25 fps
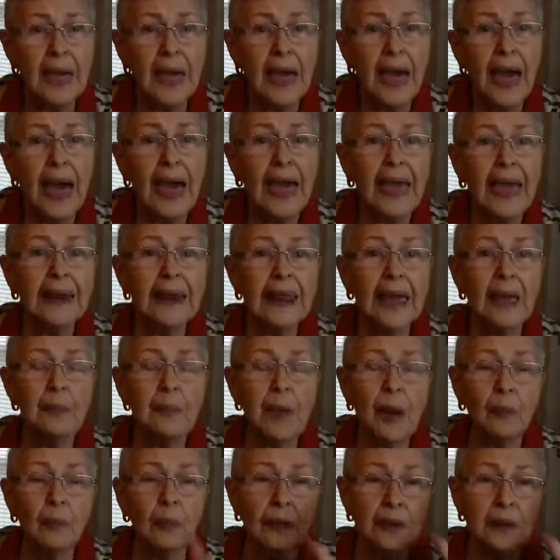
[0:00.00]
And am
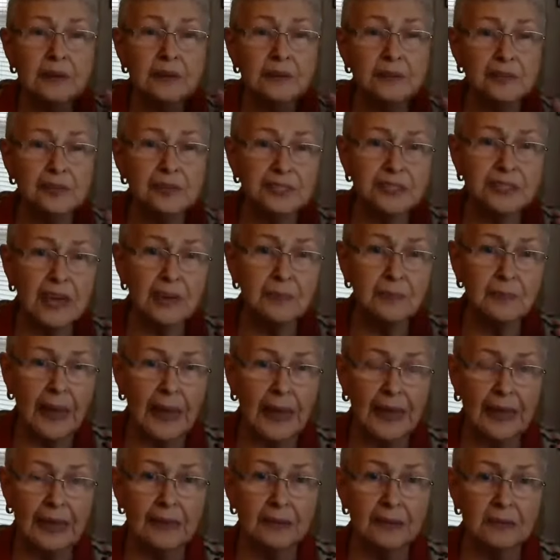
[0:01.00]
I willing to just take my
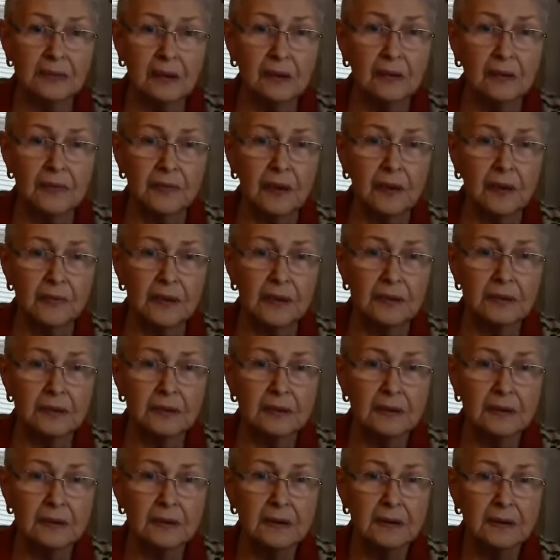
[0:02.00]
hands off of it?
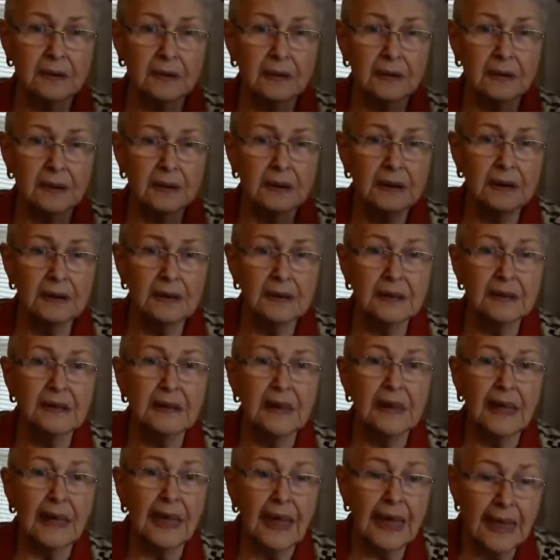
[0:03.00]

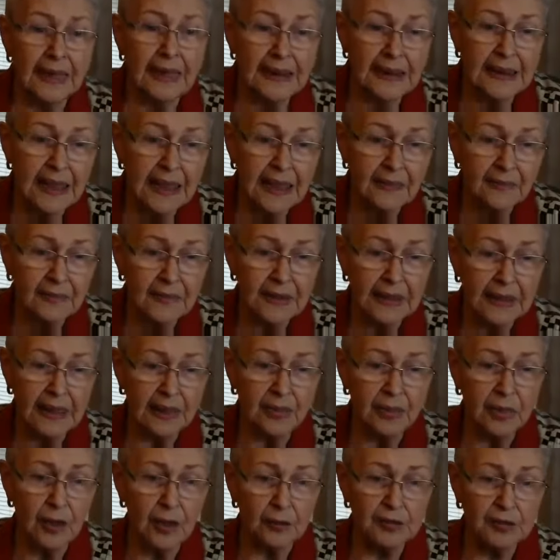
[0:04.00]
And even
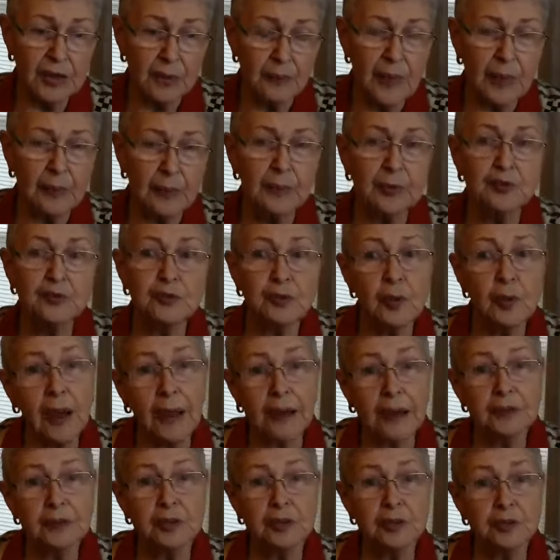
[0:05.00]
in those that may be
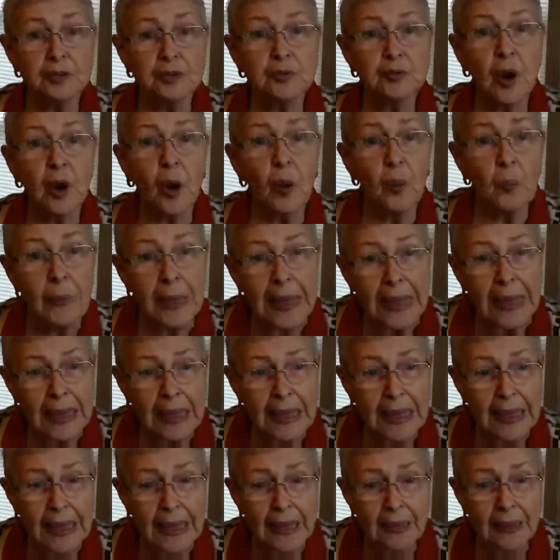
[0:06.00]
trying to control
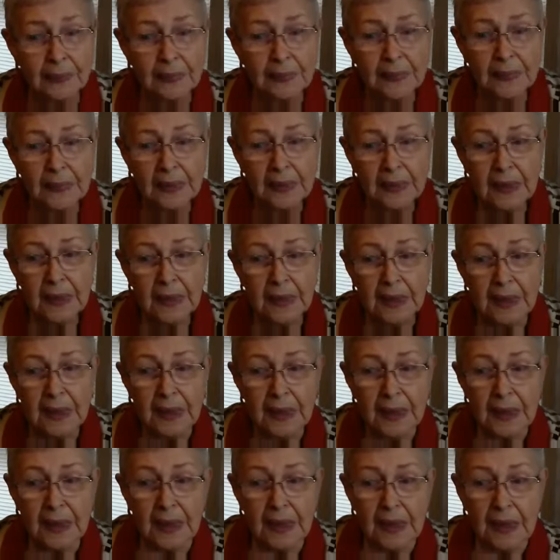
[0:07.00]
me,
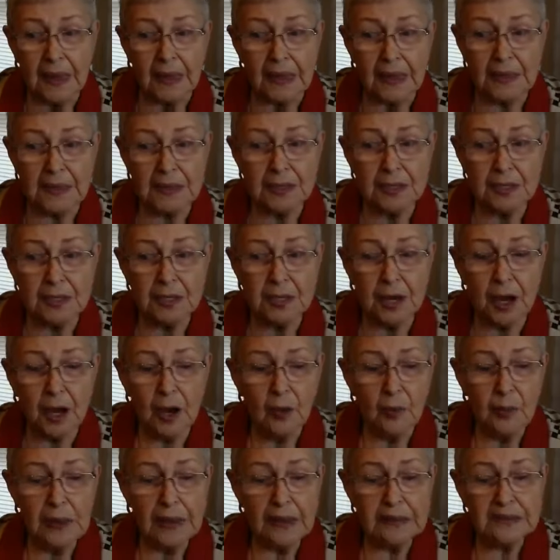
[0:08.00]
you
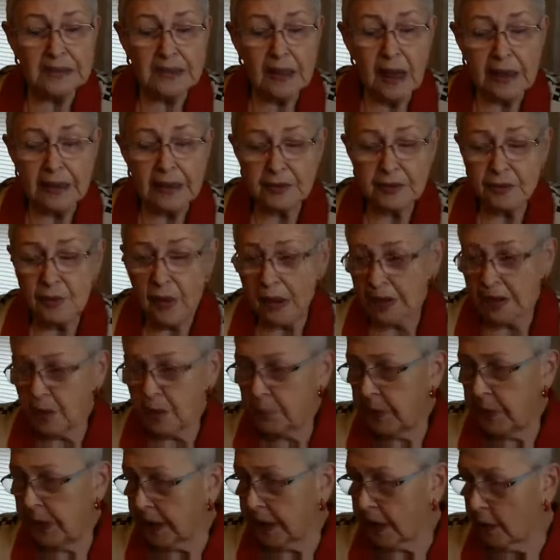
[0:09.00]
know, it's like trying to
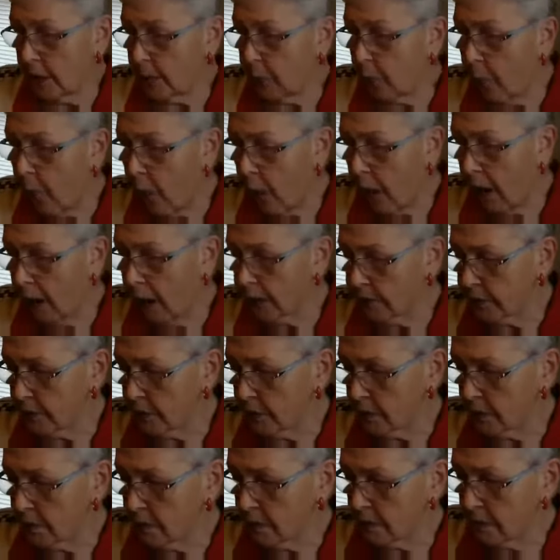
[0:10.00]
pick up
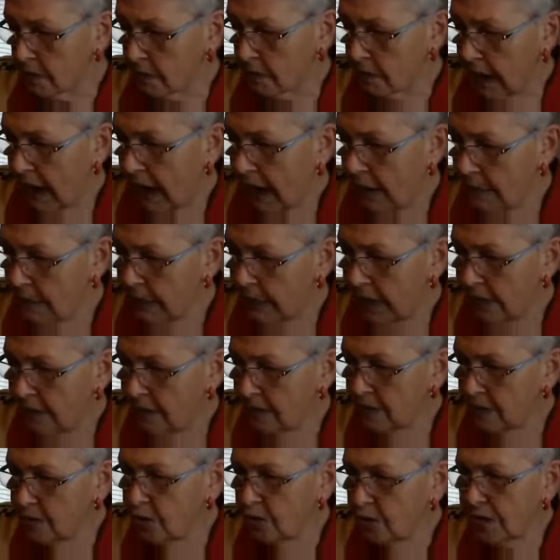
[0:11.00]
water. I
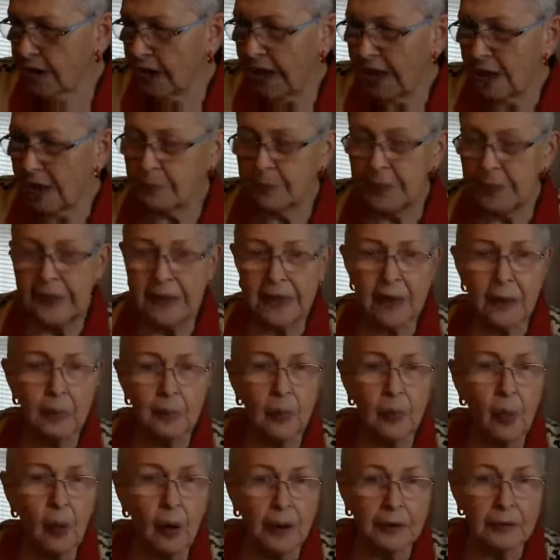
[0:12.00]
mean, you can't pick up
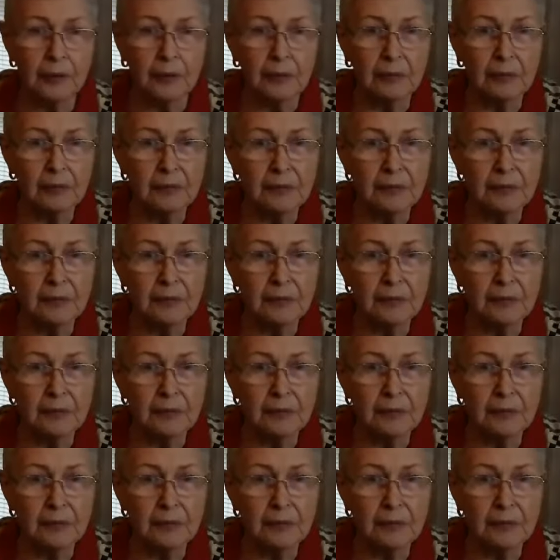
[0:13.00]
water.